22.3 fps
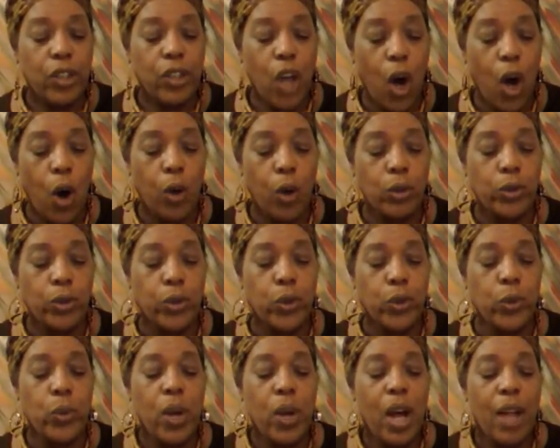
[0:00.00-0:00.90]
told
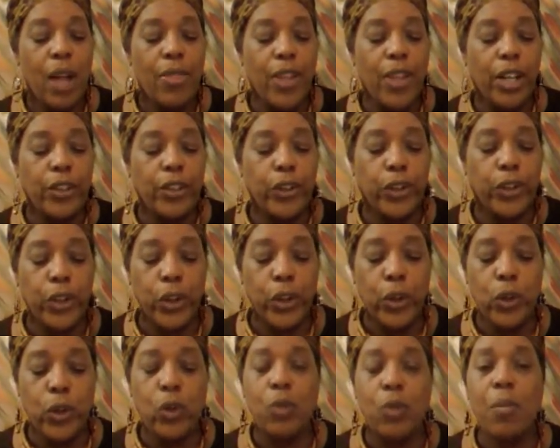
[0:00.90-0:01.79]
you the
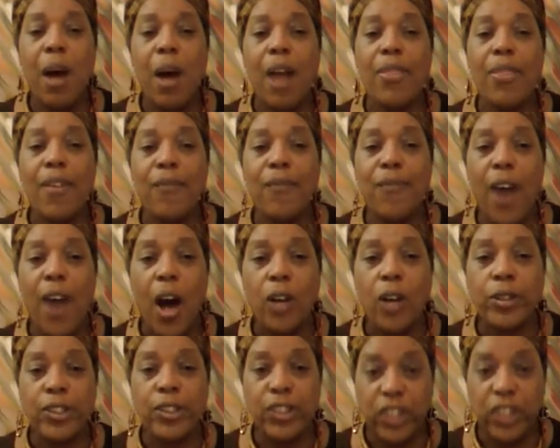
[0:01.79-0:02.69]
doom of the
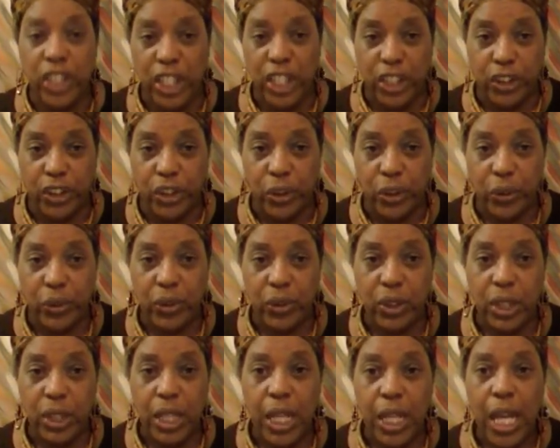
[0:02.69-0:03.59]
false
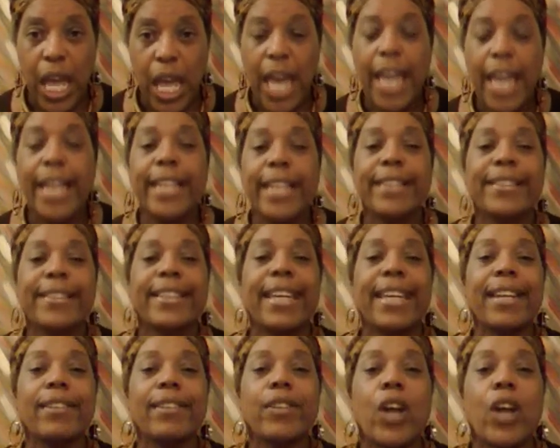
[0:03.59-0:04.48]
teachers. He's
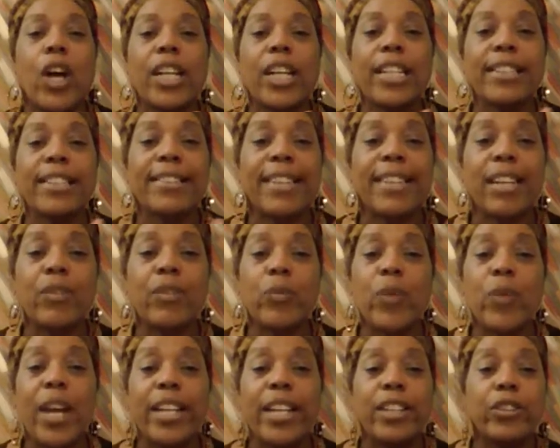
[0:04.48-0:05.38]
getting he's
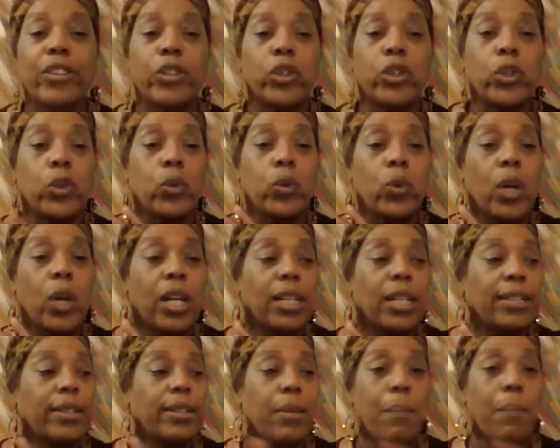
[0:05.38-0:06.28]
getting ready to
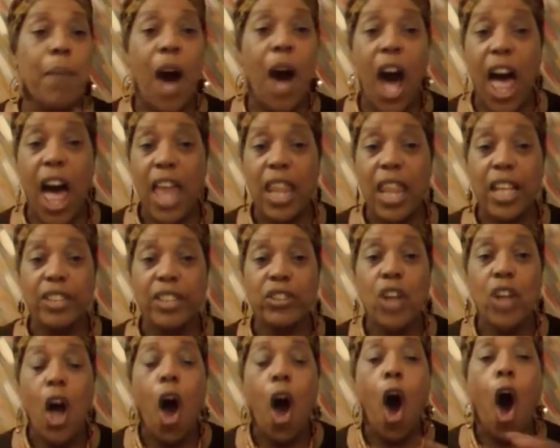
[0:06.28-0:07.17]

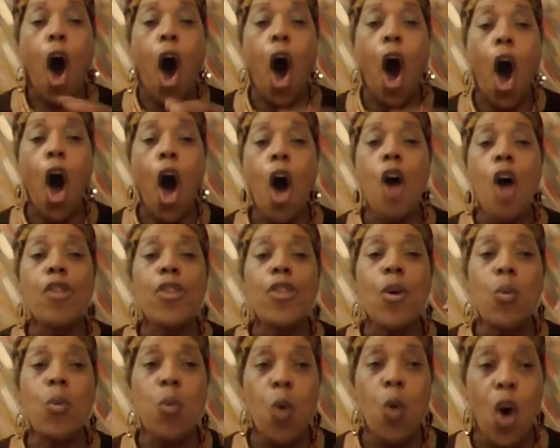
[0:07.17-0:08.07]
demolish all
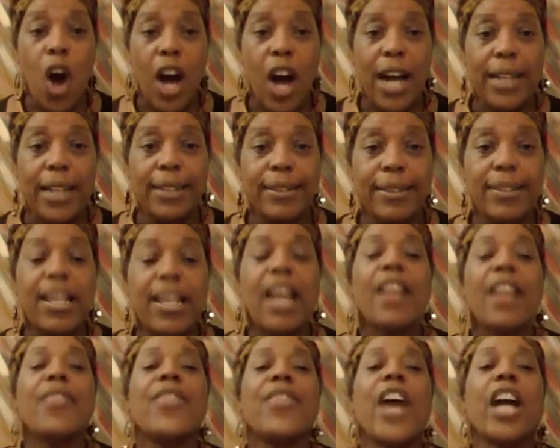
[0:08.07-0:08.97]
the ones
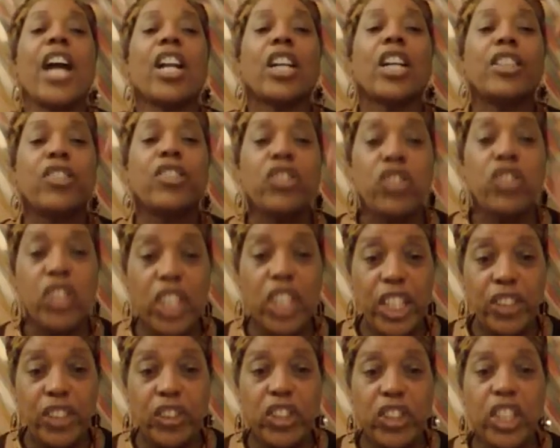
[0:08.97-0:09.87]
that are
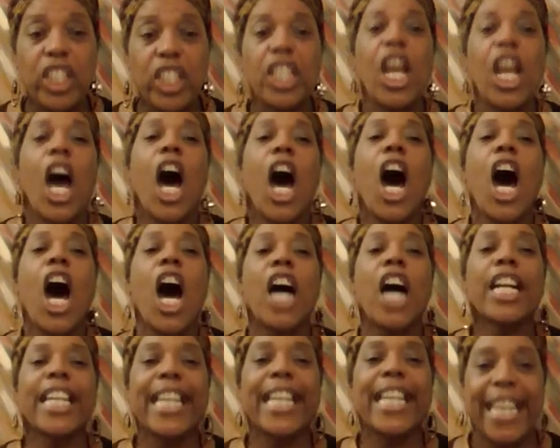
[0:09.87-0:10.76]
teaching
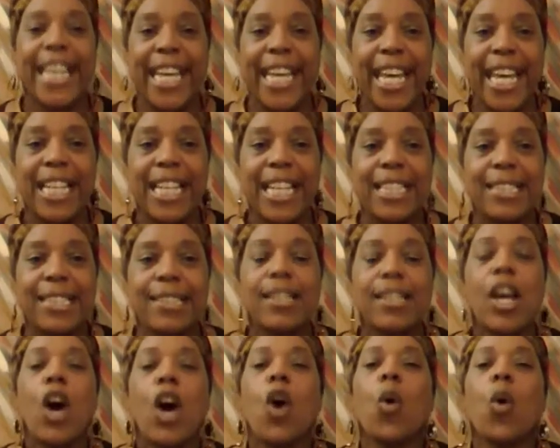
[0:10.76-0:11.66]

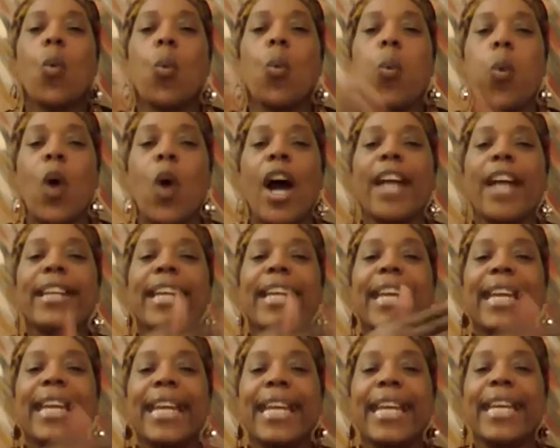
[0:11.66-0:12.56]
against what
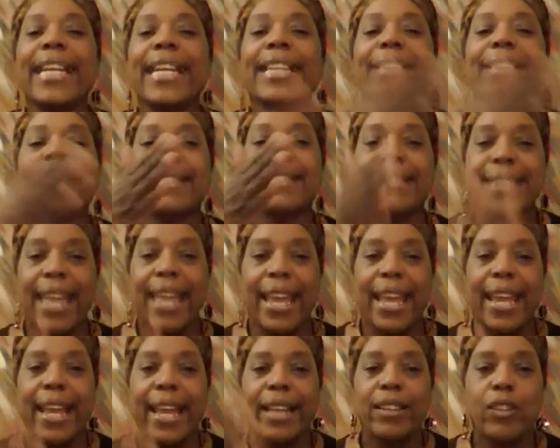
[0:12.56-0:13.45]
he
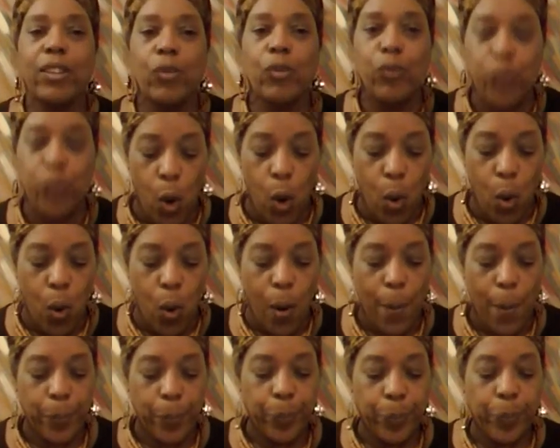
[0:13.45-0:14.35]
stands for.